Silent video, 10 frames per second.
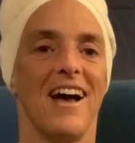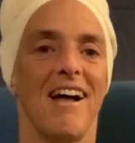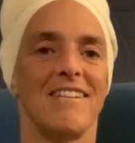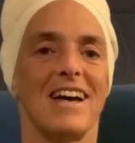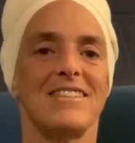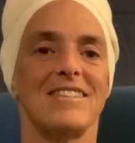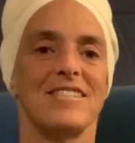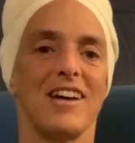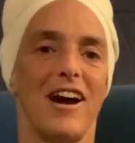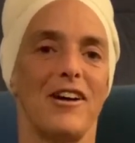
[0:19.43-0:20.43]
Let's
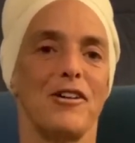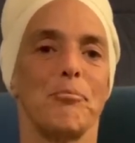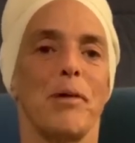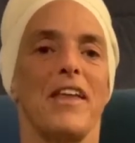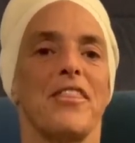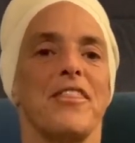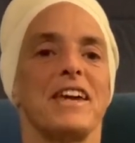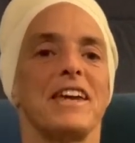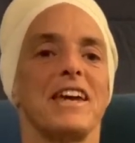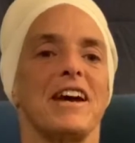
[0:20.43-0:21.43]
start by
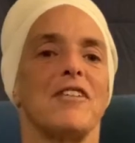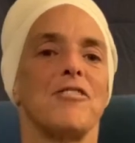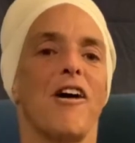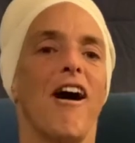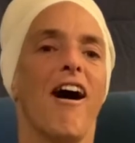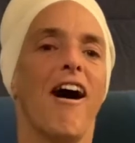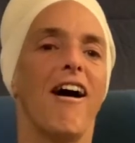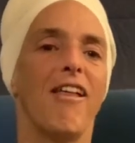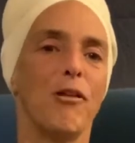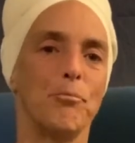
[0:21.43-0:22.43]
thinking of
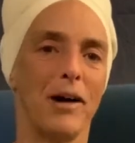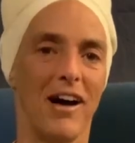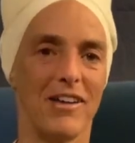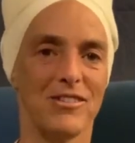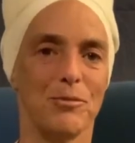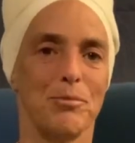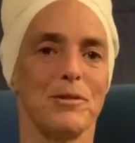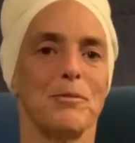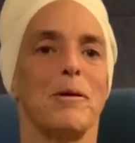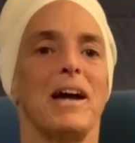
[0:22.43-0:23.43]
all the
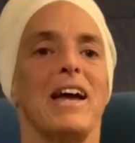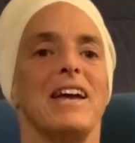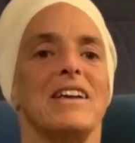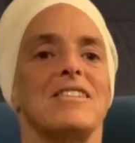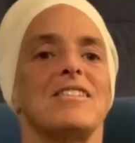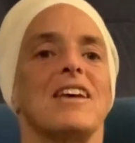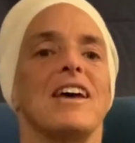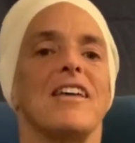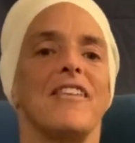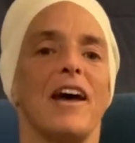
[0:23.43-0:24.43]
possible ways
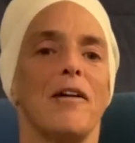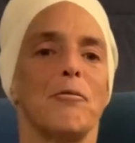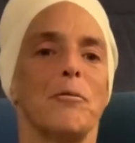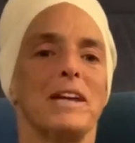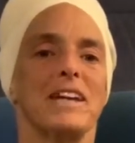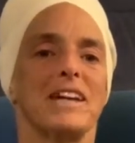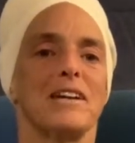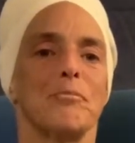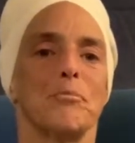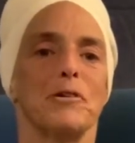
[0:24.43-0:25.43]
that we can
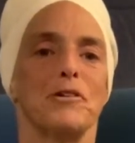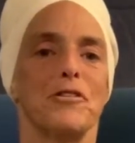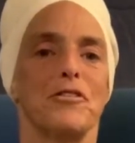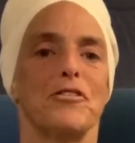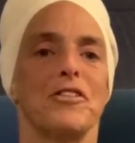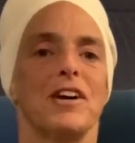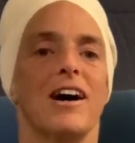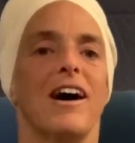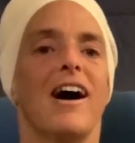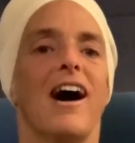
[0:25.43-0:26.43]
move
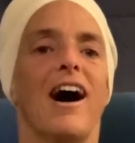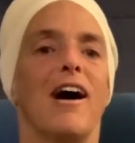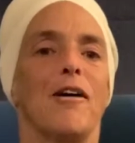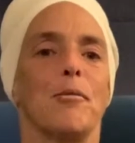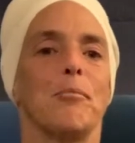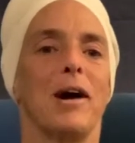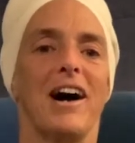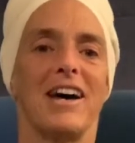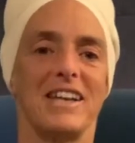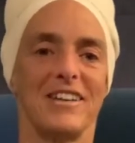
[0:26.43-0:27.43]
our
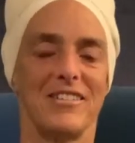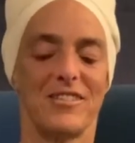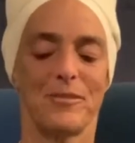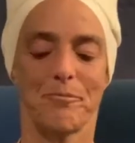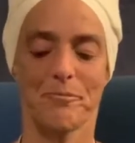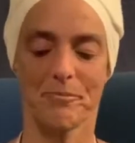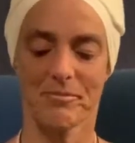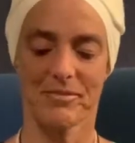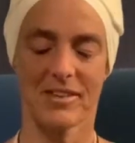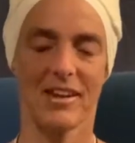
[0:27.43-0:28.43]
bodies.
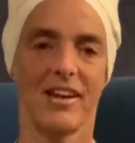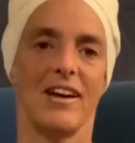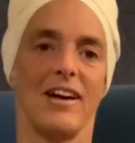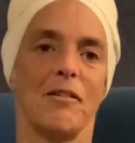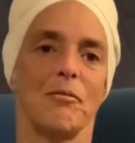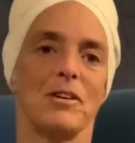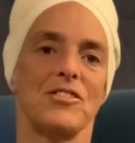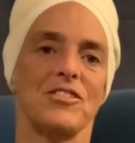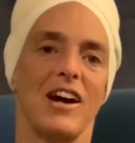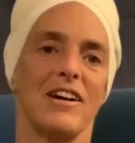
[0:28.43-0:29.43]
We'll
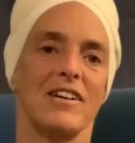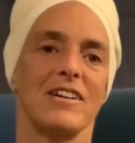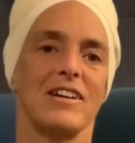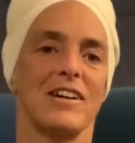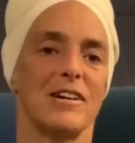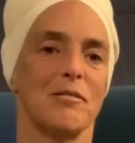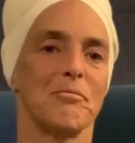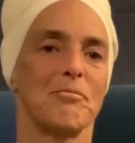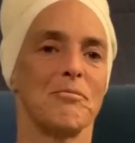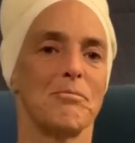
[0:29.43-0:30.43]
start
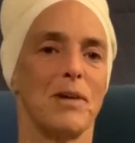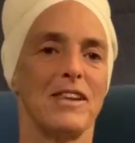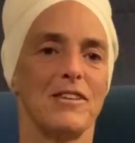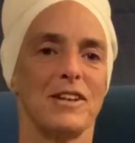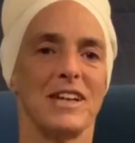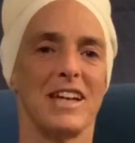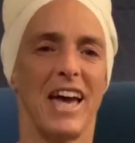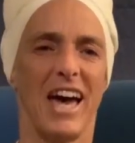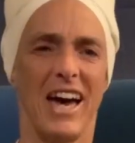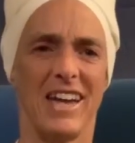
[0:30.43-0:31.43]
by looking
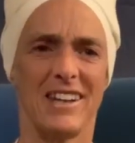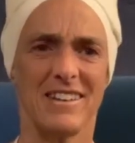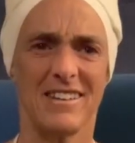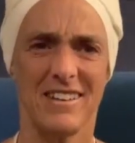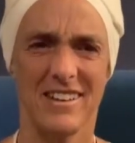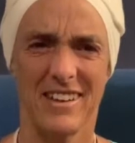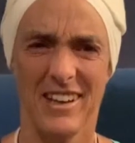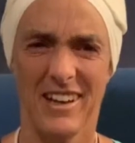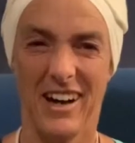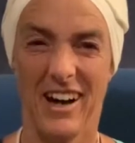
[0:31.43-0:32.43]
at
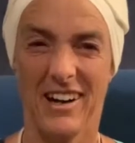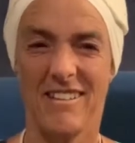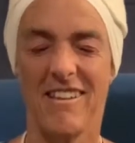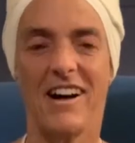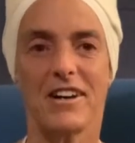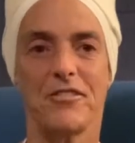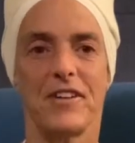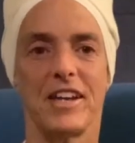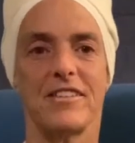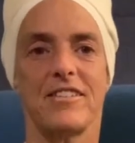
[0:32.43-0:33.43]
a clock
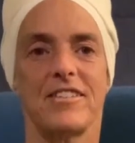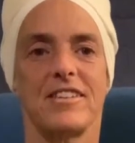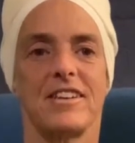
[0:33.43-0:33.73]
face.